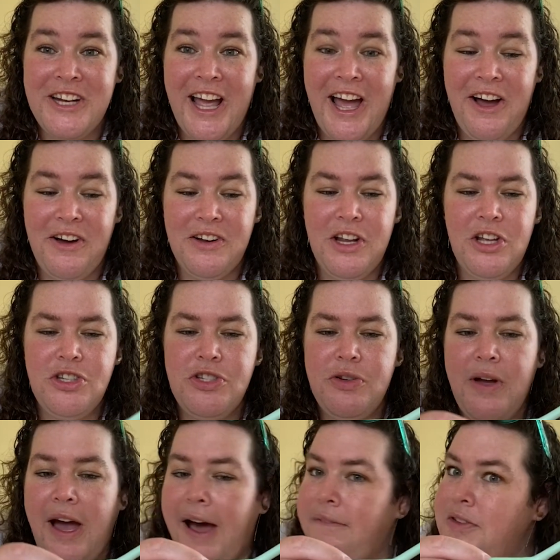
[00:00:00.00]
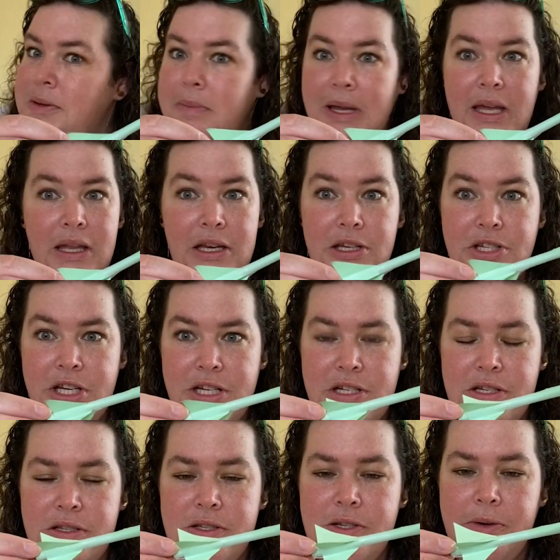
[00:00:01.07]
out? Do you have to make any
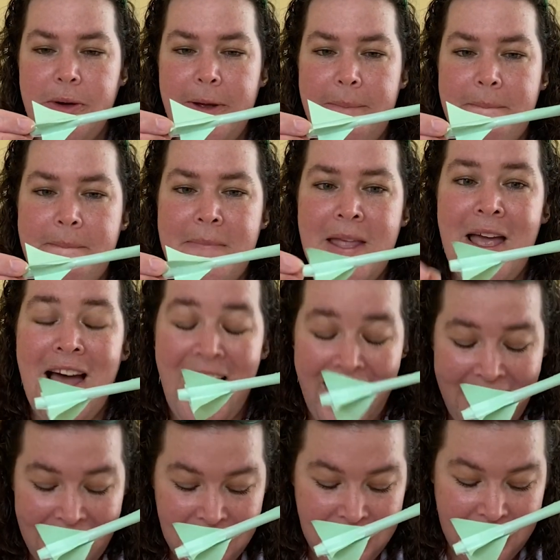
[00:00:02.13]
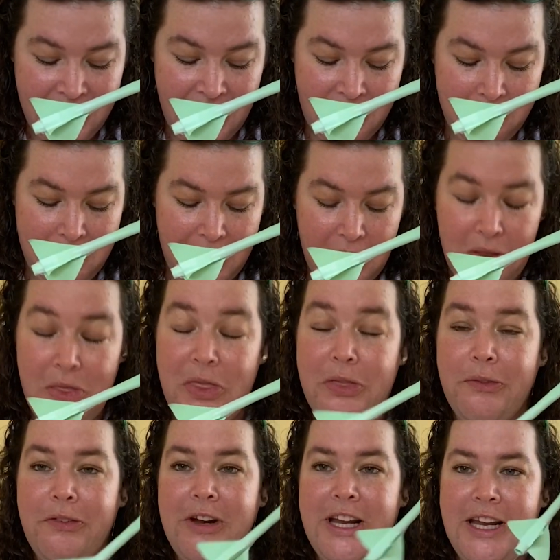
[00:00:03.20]
changes to it? I actually had to make
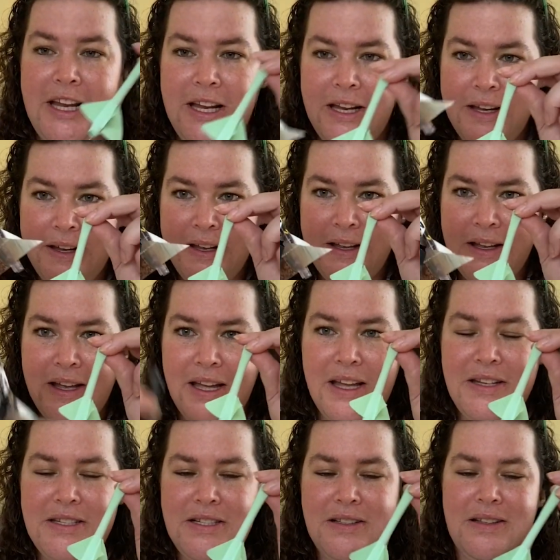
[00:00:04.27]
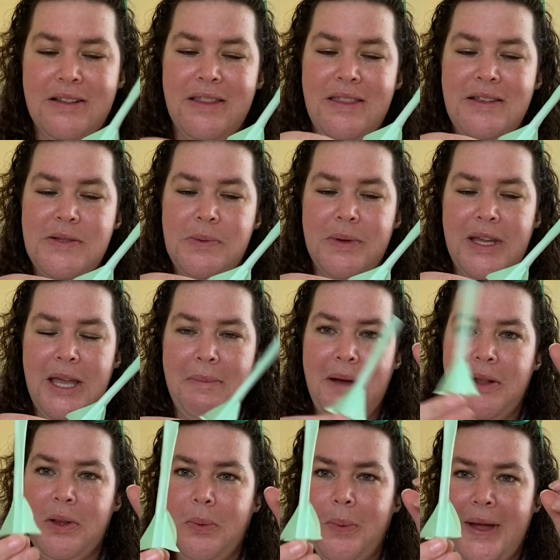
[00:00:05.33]
3 until this one came out
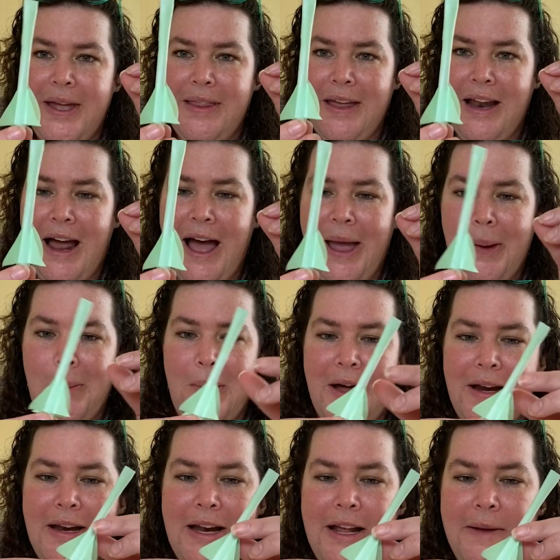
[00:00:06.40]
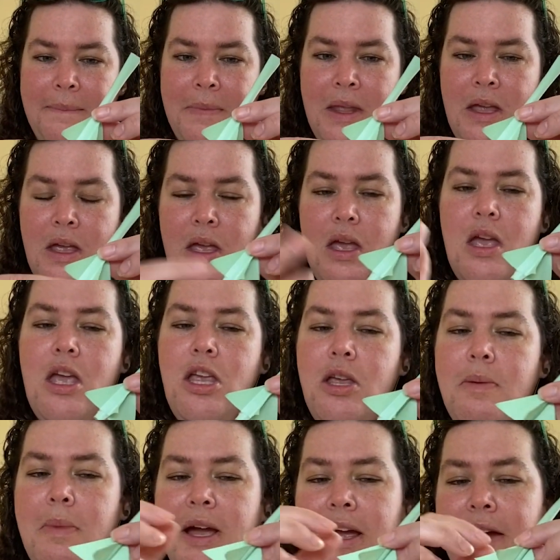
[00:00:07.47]
the way that I wanted it. You
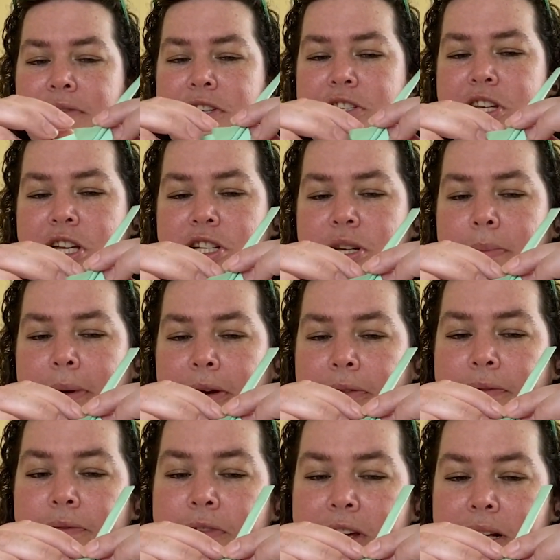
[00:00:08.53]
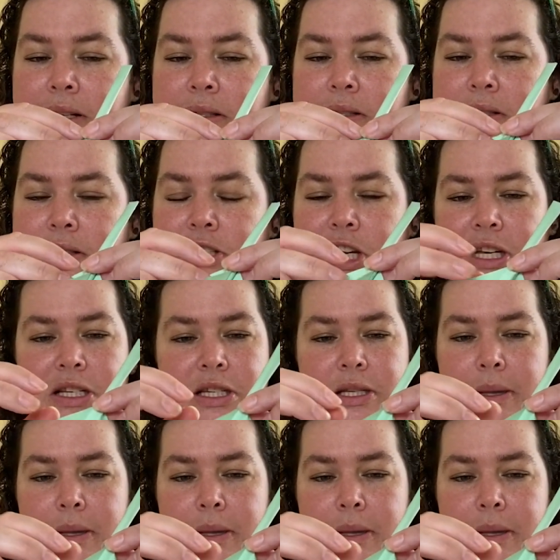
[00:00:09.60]
might have to change up your fins, change the